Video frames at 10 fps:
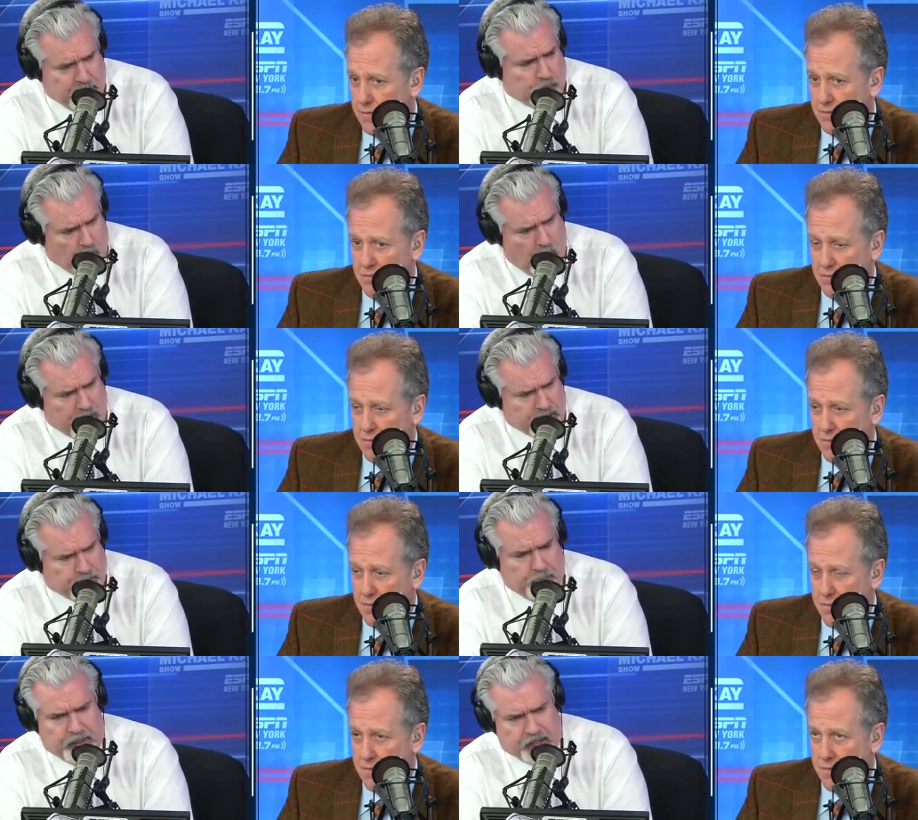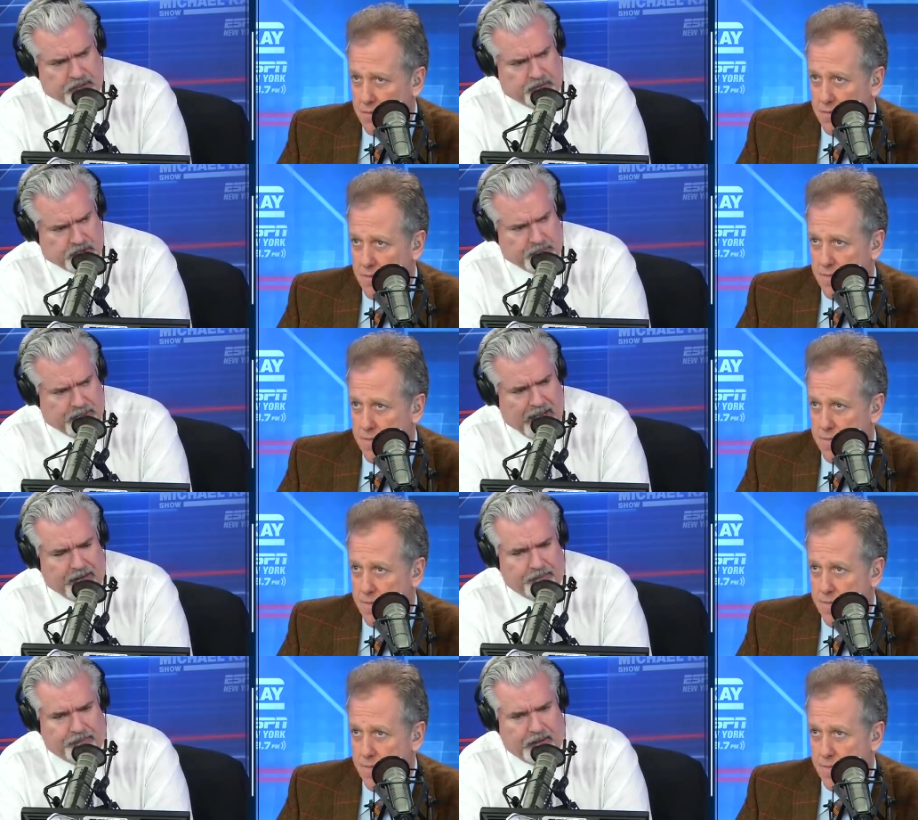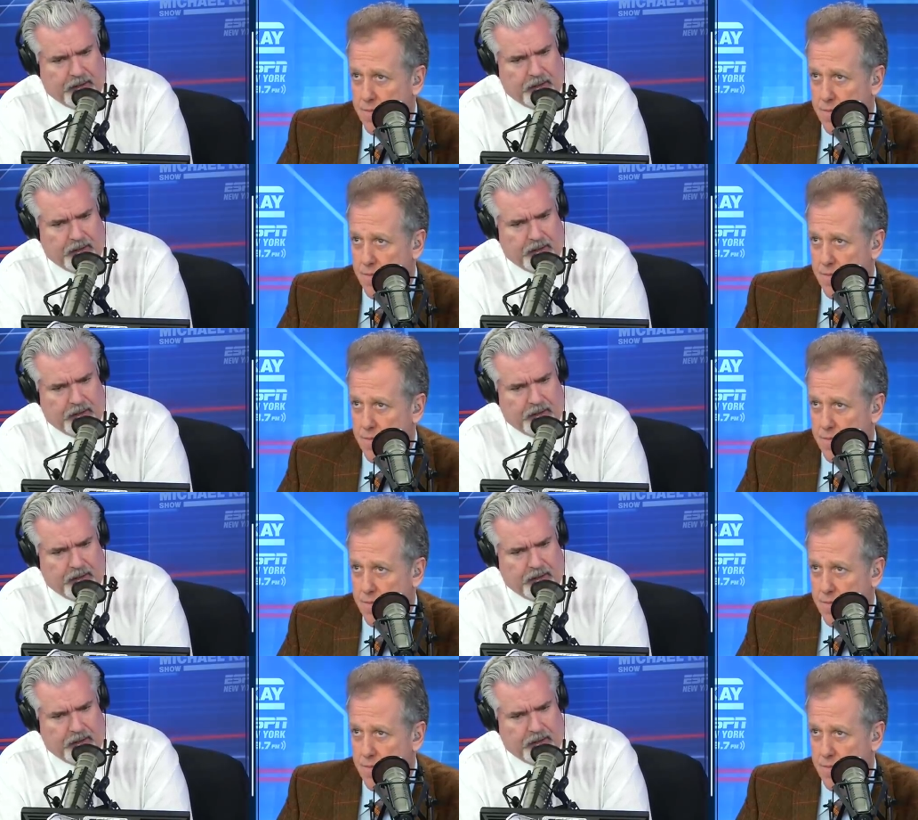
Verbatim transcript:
Speaker 1: You lost, but because of some kind of uh,